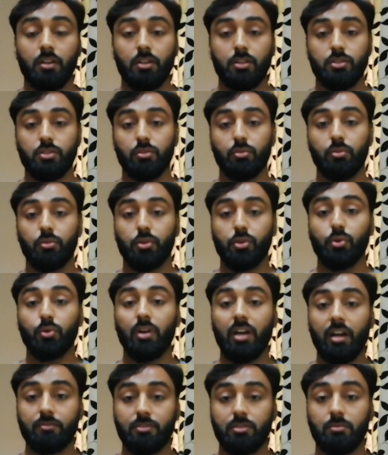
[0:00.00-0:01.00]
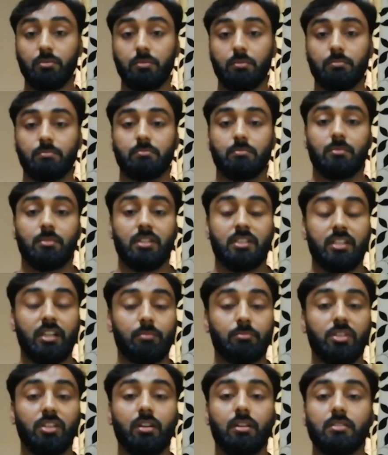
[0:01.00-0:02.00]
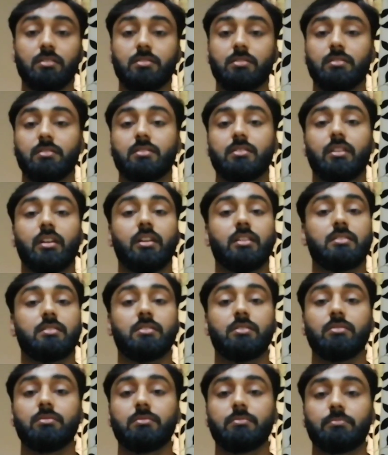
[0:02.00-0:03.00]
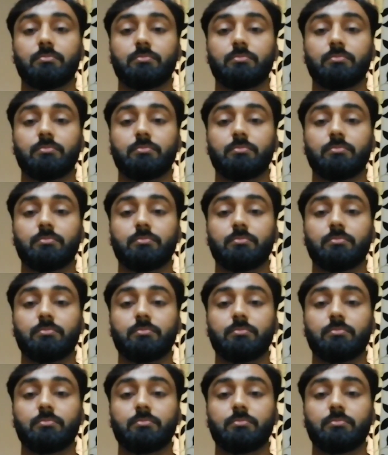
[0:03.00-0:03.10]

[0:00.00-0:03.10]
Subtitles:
So you have to attempt the answers as you